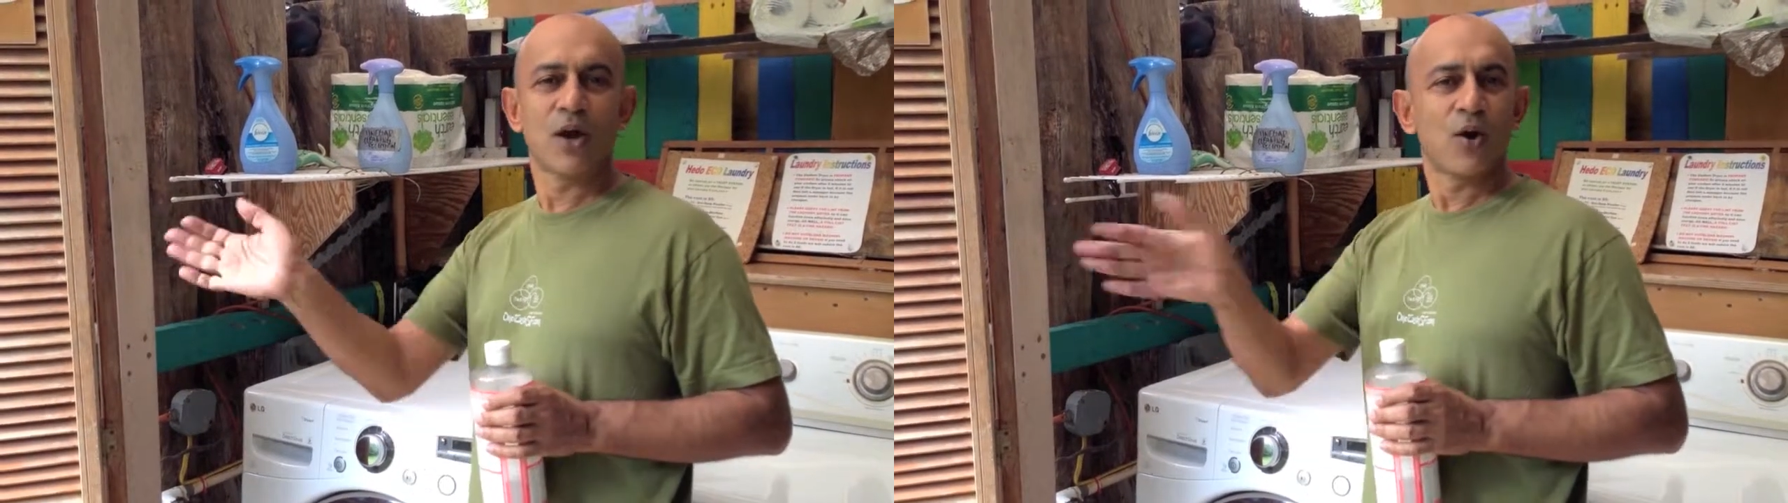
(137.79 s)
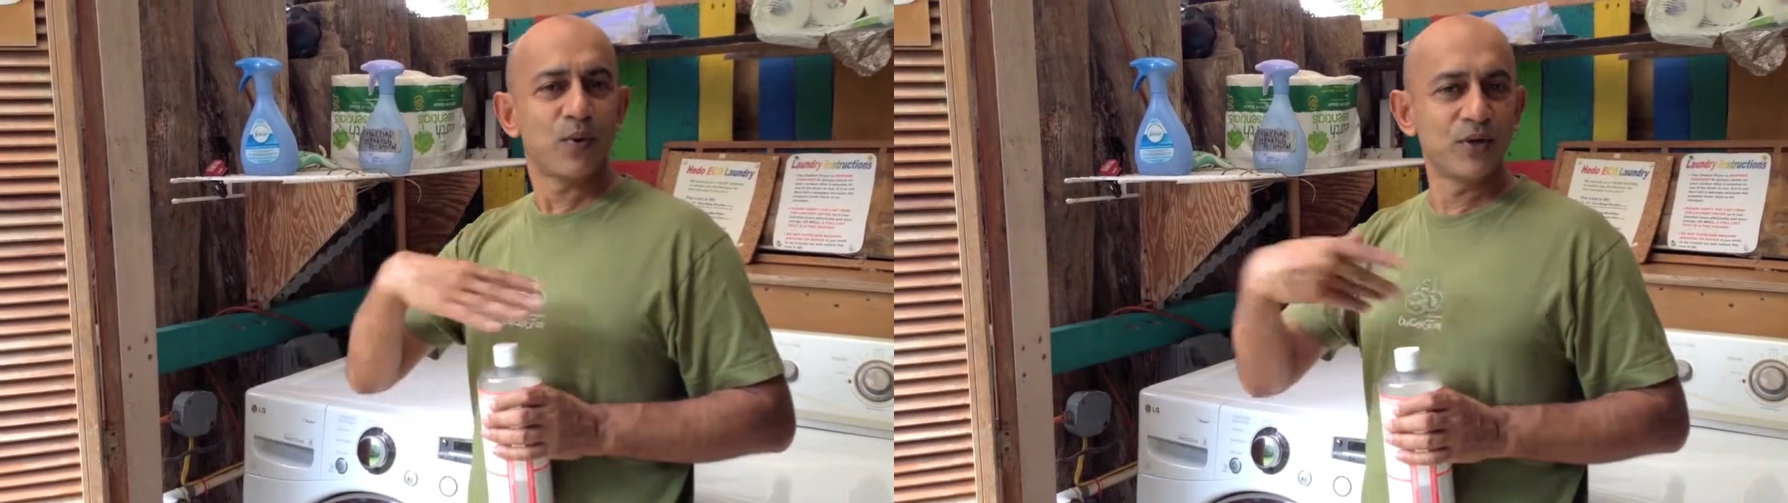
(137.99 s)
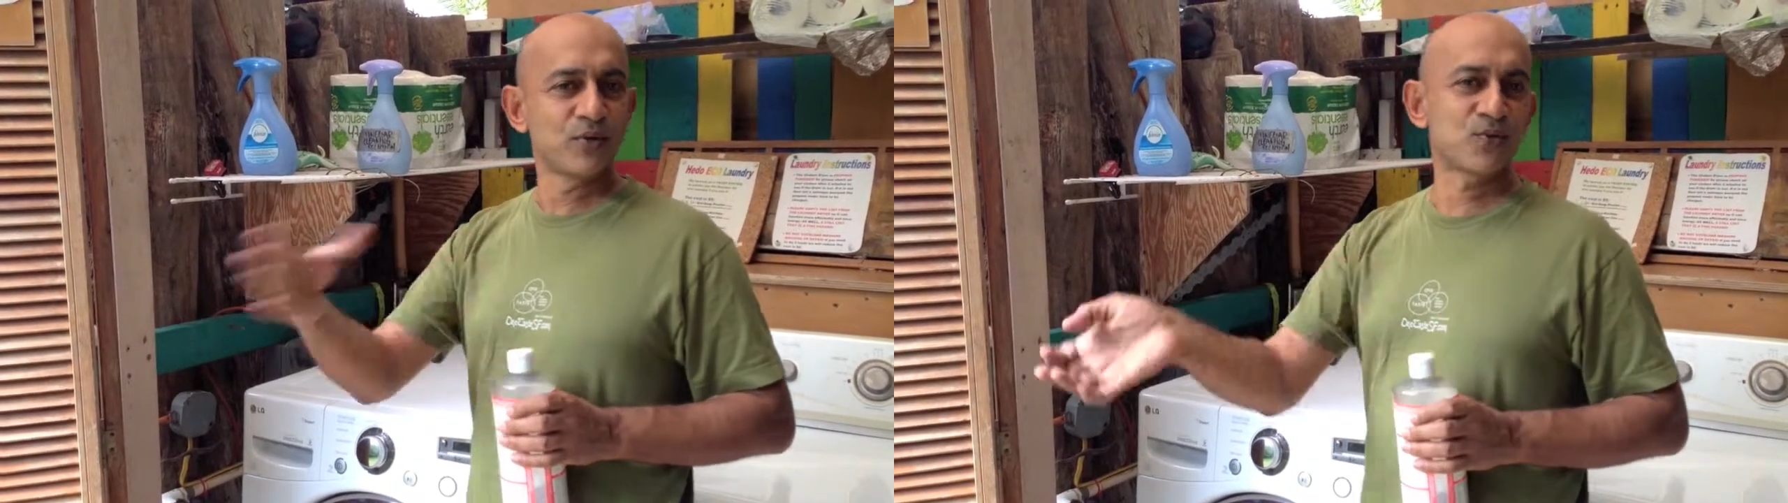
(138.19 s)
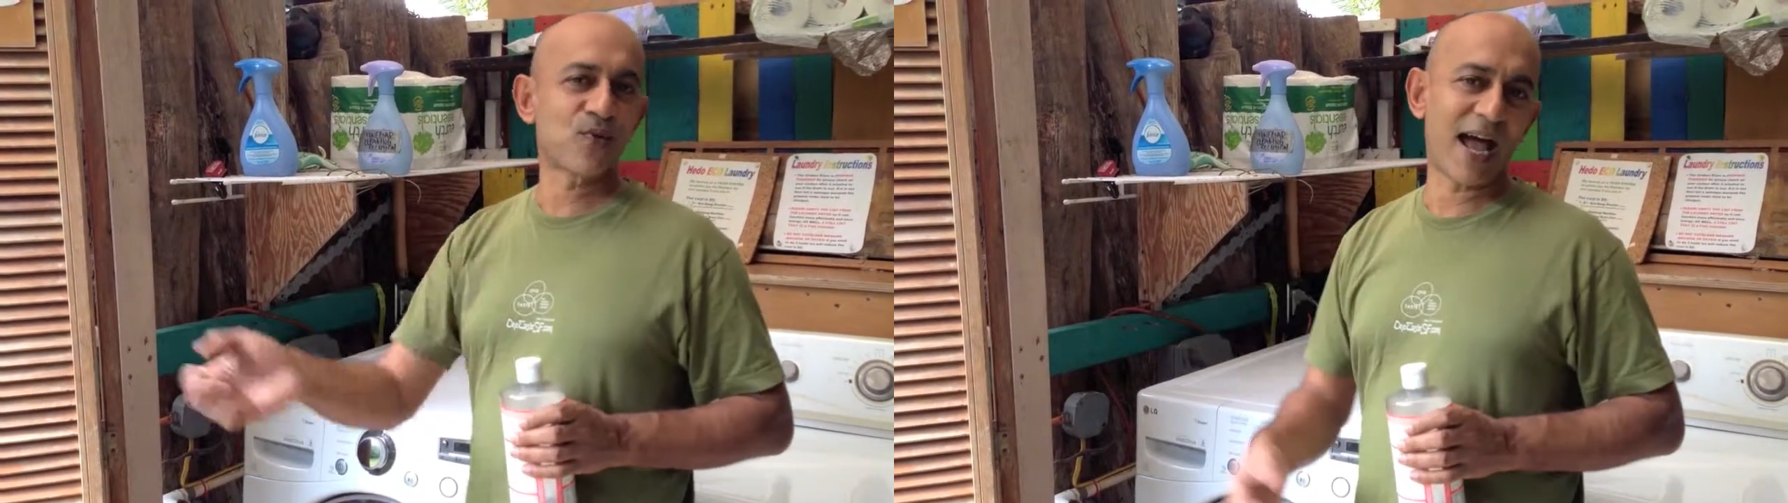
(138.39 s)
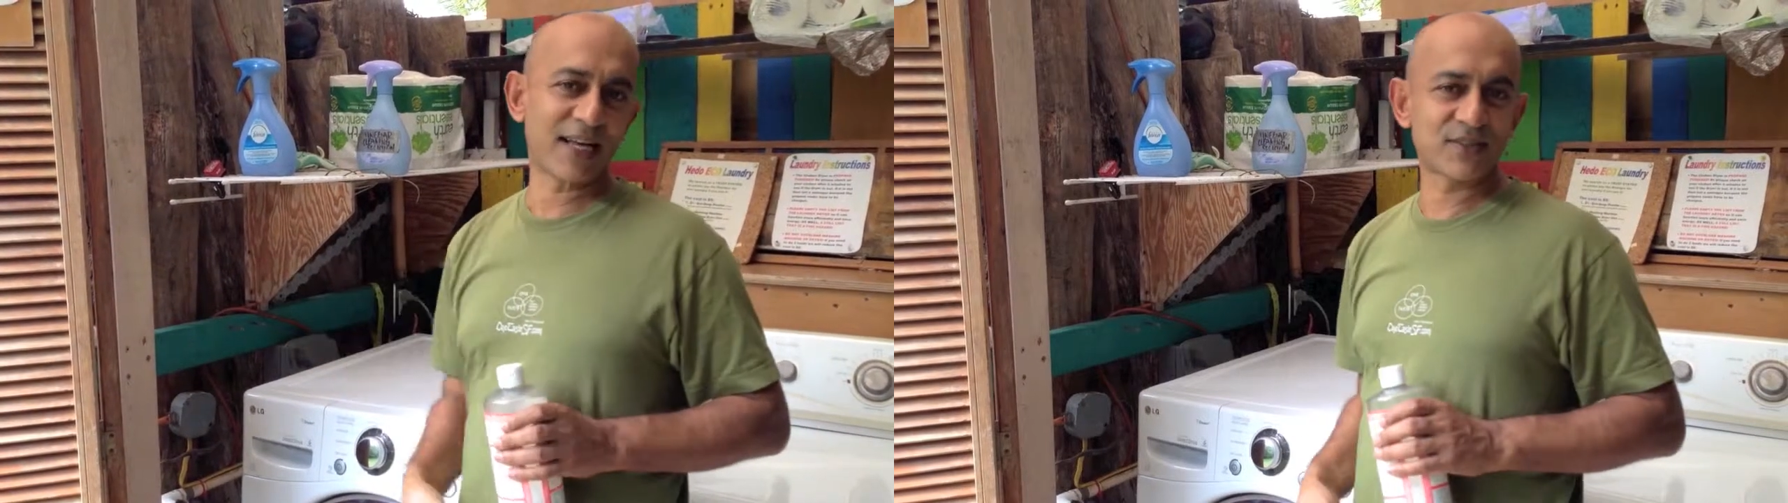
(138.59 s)
We use
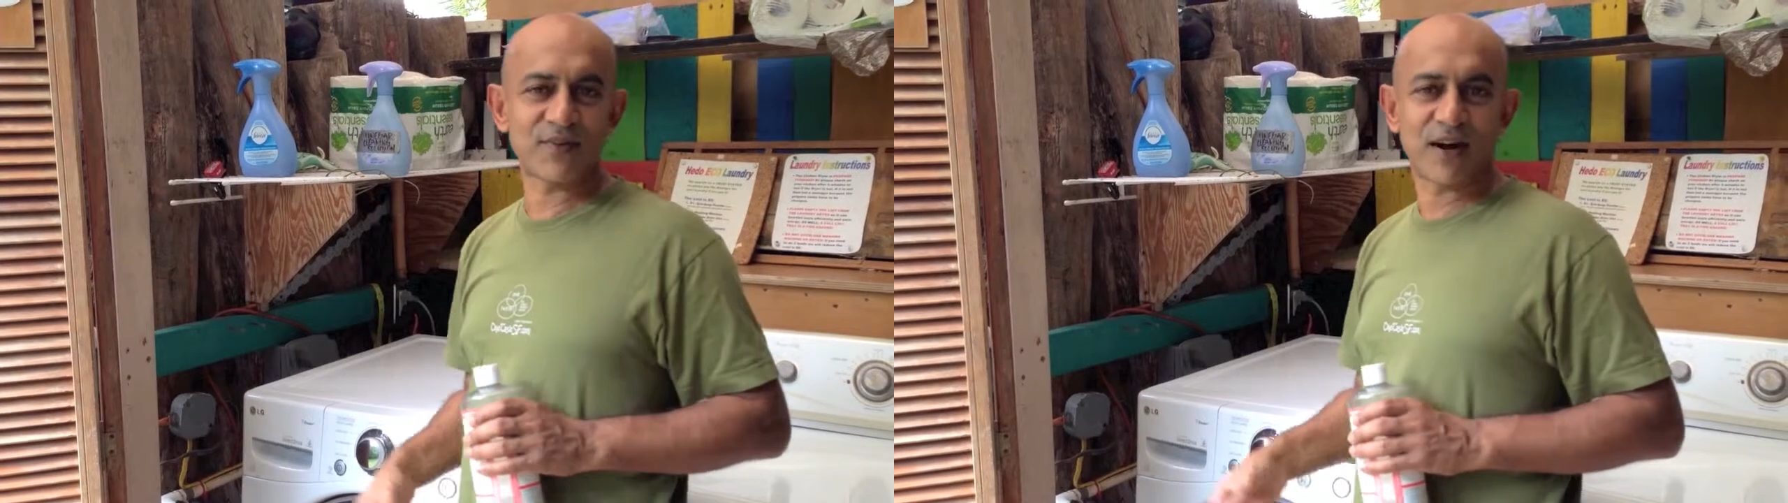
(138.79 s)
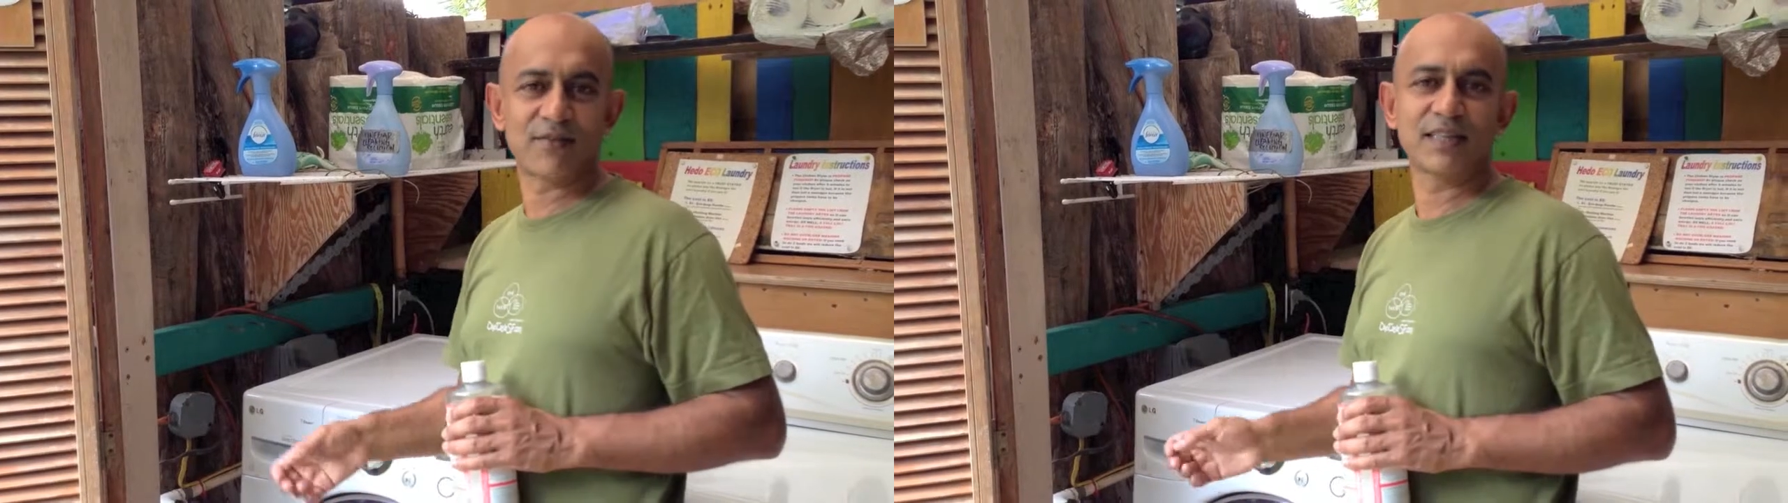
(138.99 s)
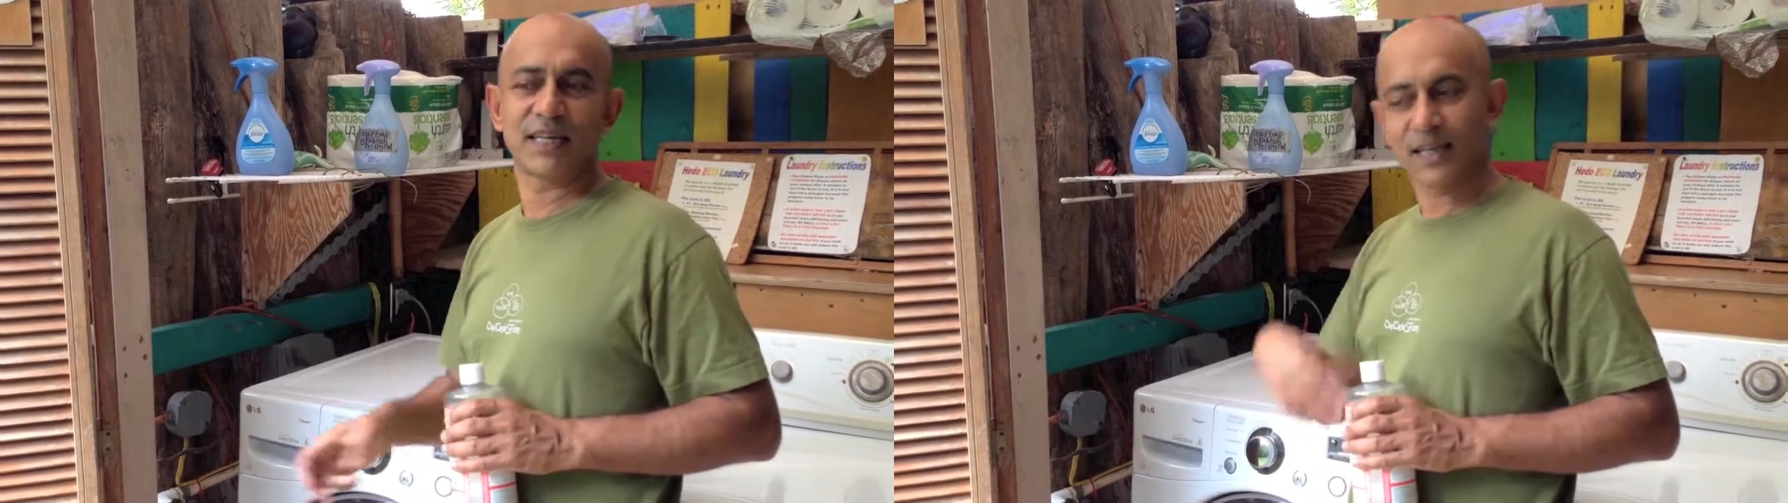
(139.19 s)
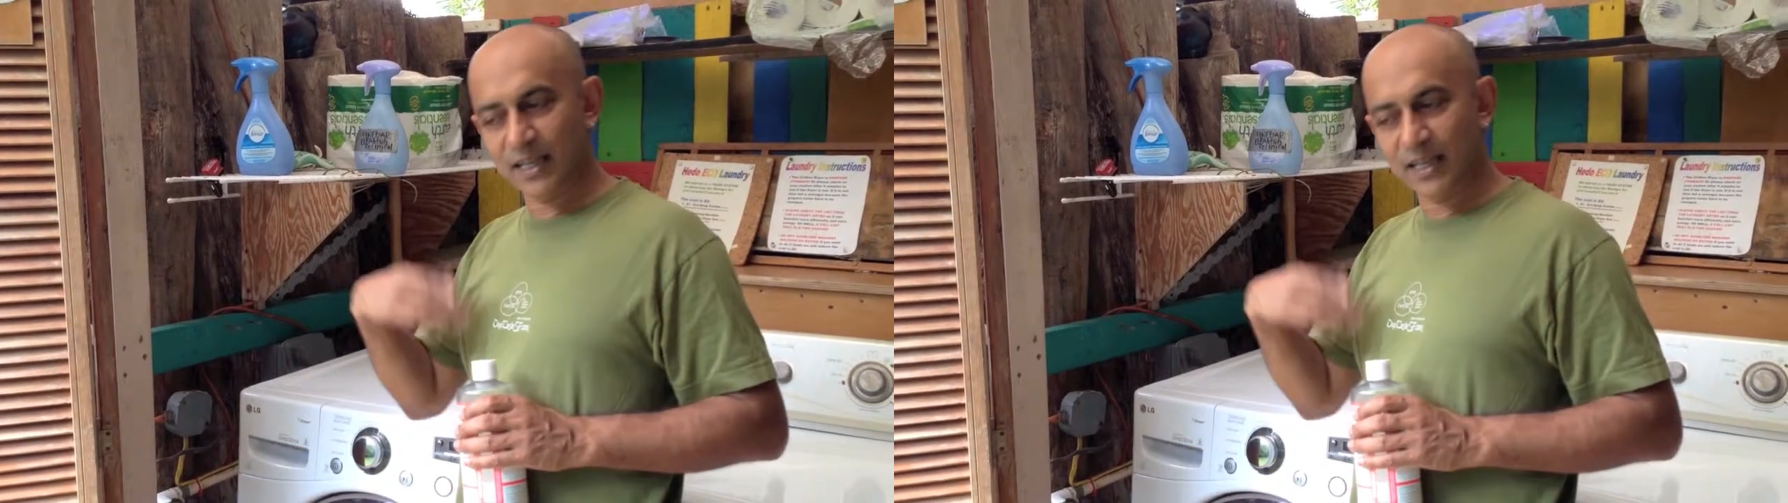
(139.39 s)
rags for everything,